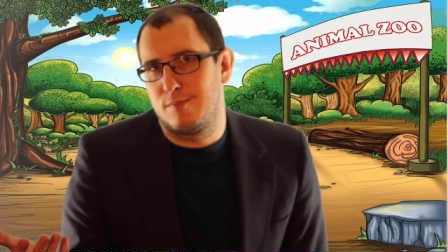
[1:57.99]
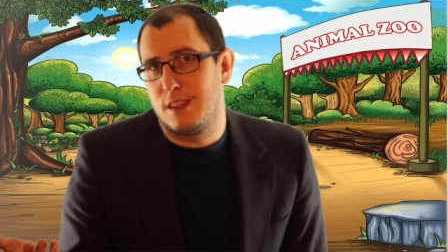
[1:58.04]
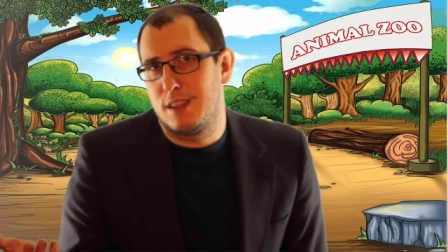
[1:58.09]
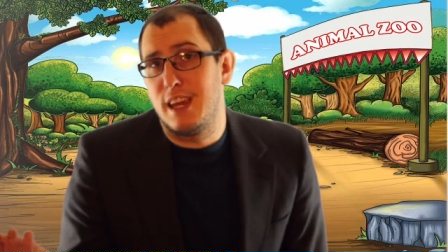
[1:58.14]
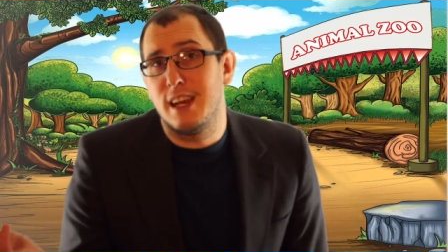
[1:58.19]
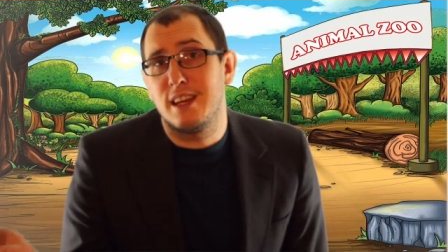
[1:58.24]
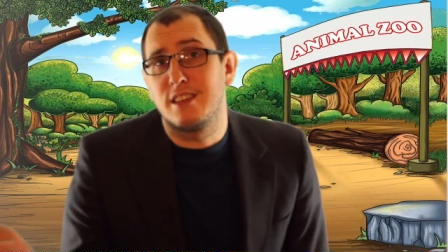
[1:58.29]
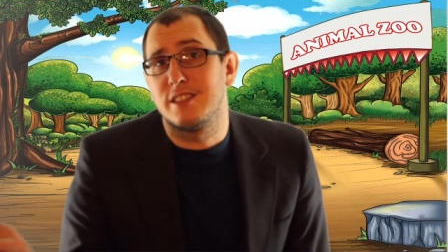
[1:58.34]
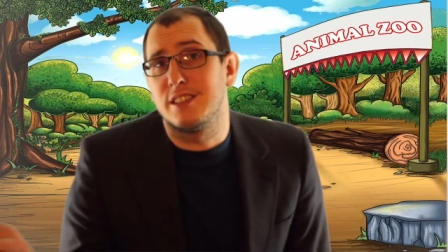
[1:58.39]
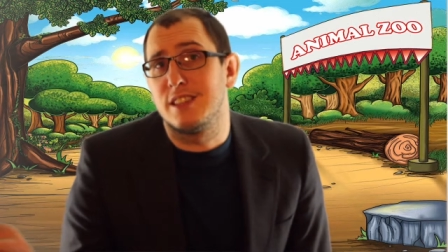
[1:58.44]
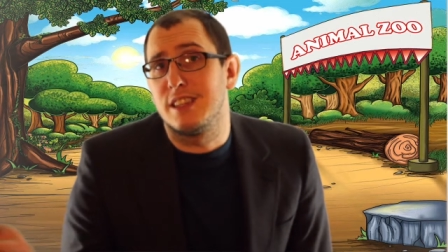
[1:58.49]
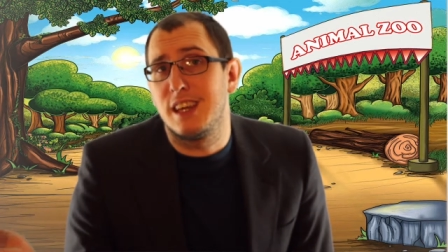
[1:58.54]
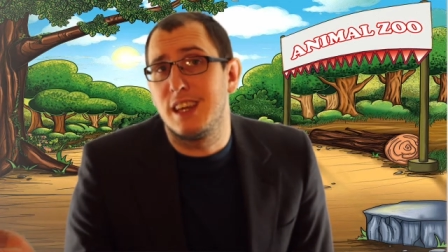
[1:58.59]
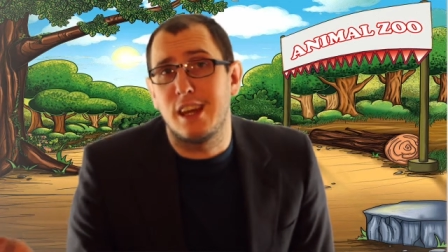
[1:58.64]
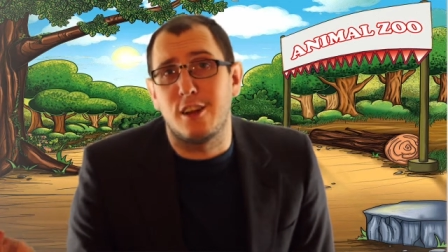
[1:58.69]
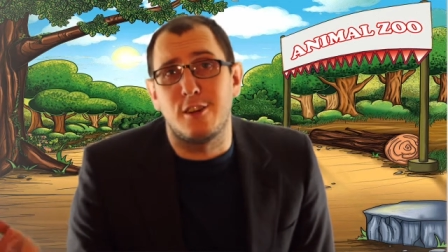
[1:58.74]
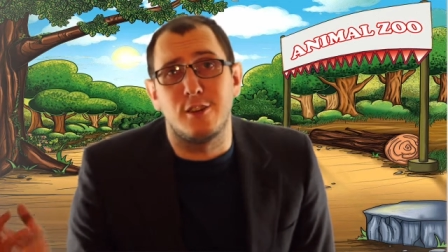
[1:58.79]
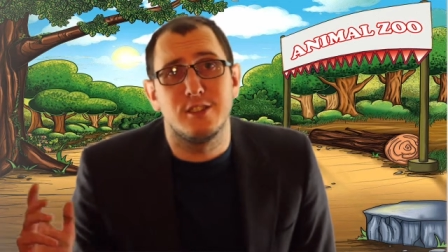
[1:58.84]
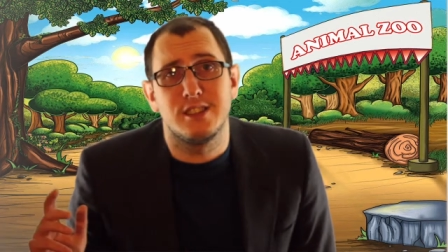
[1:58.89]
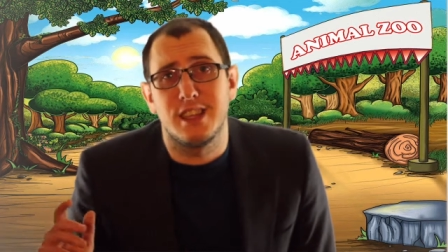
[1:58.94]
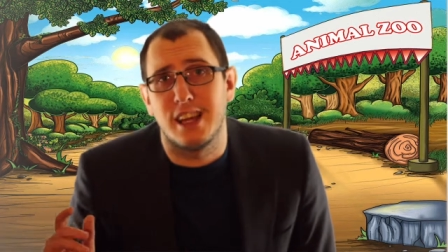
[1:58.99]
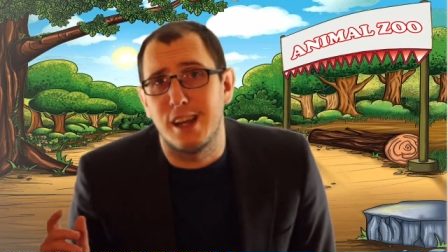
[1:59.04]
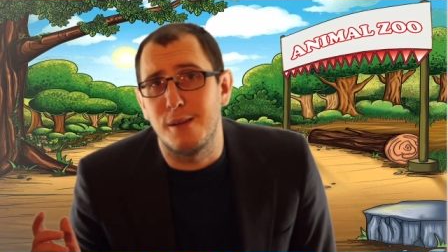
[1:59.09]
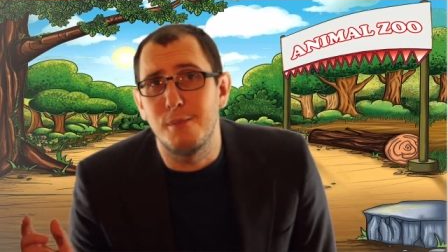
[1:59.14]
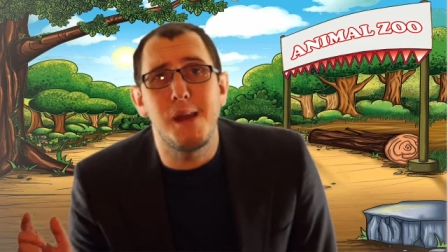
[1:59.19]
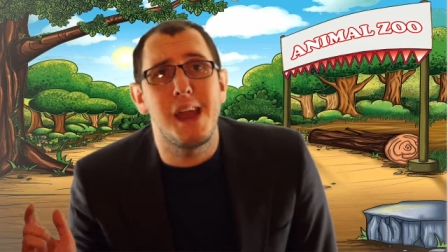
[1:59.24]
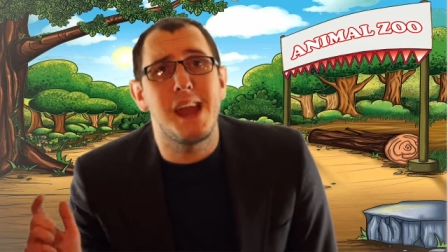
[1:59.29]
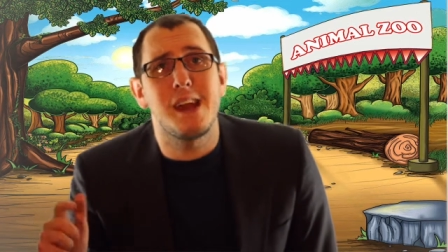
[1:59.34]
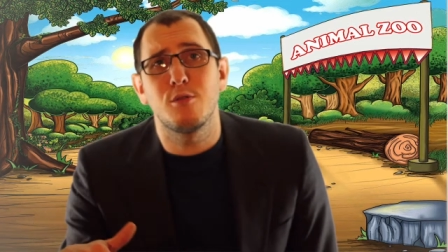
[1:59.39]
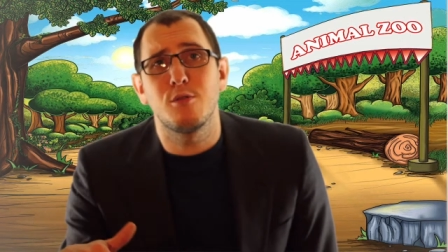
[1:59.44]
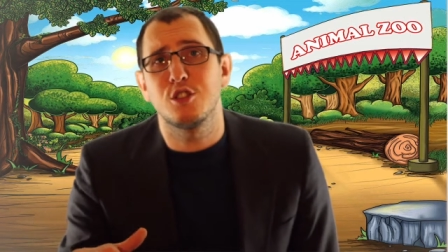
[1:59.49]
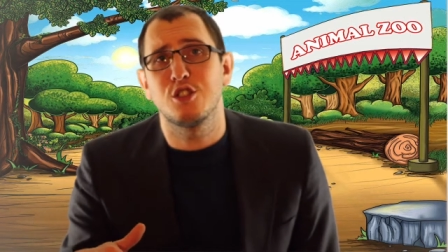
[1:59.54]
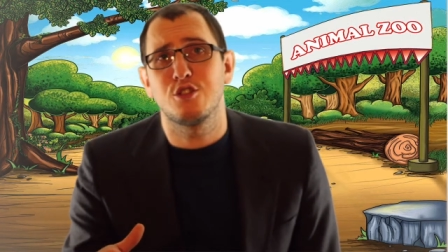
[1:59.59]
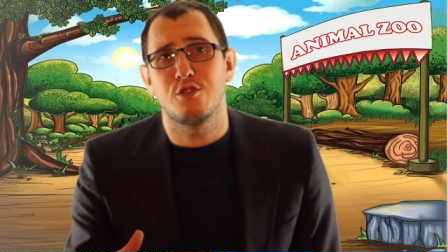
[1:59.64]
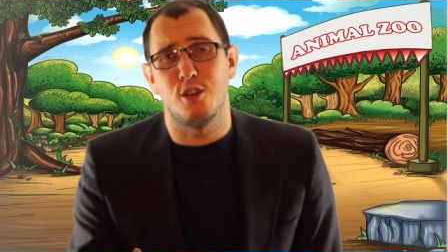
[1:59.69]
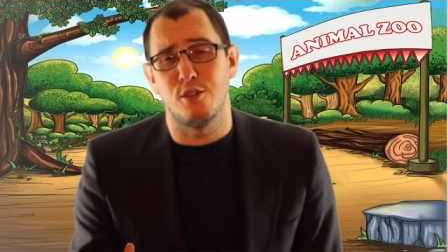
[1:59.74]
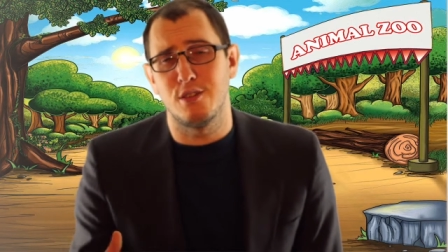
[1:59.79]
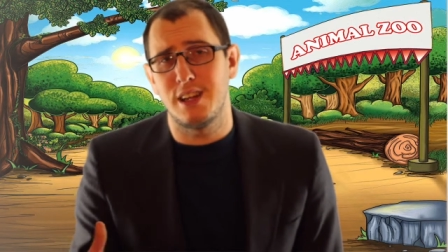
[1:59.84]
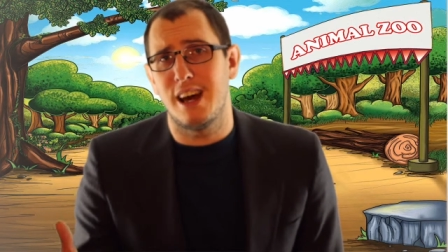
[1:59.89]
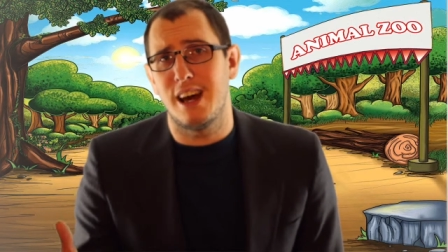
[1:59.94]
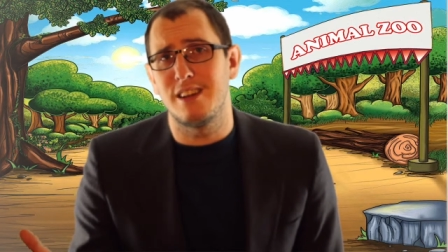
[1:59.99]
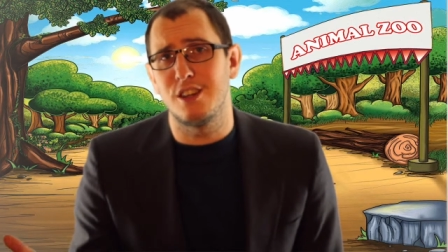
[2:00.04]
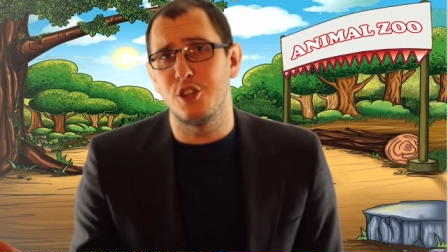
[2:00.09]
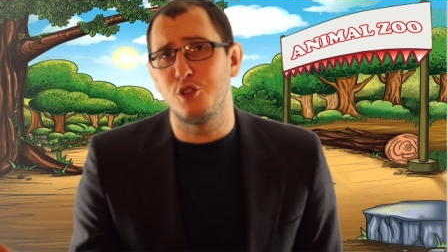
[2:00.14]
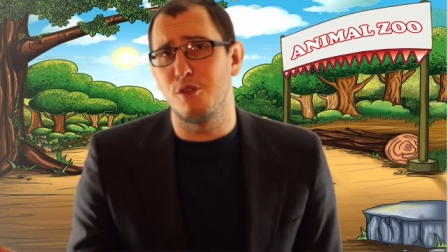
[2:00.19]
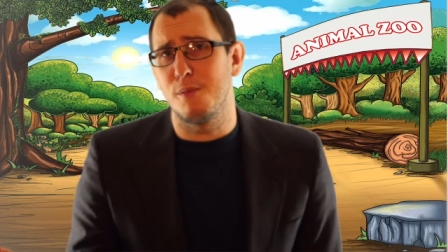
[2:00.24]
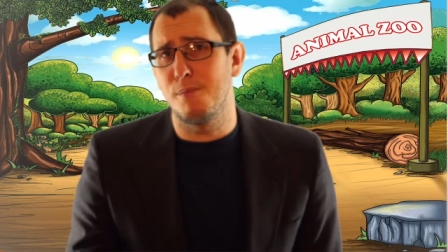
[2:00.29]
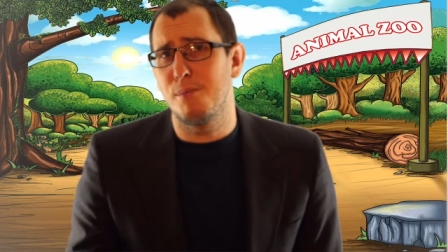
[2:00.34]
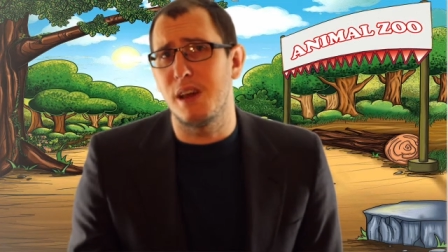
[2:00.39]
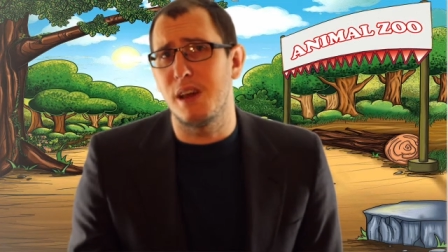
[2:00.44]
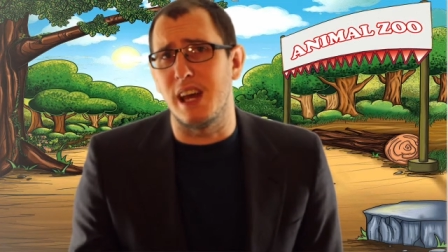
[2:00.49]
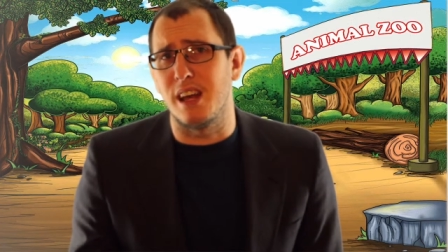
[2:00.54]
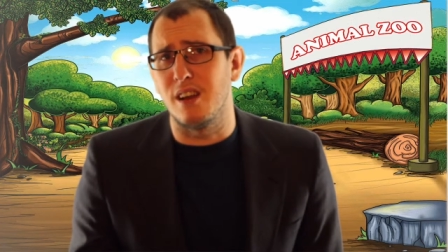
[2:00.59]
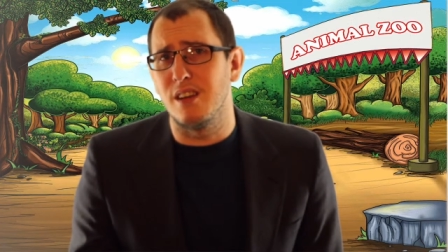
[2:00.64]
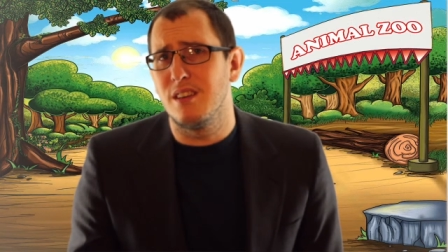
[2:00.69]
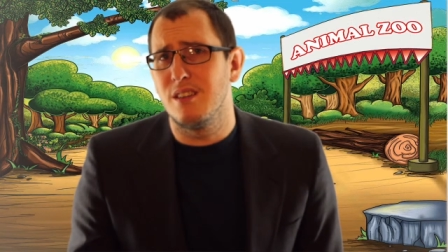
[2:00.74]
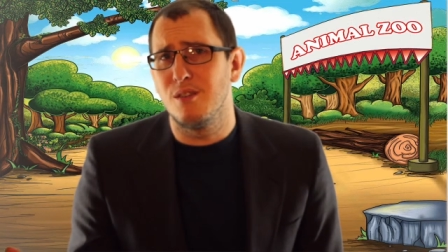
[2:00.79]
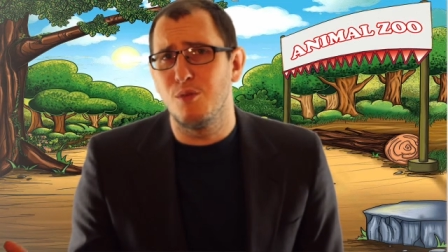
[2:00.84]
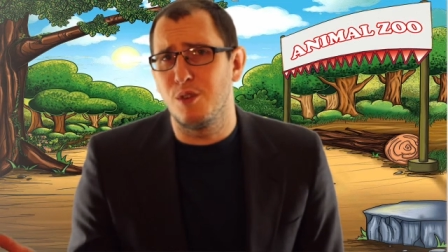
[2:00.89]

kicks and giggles that a man was thrown down into a pit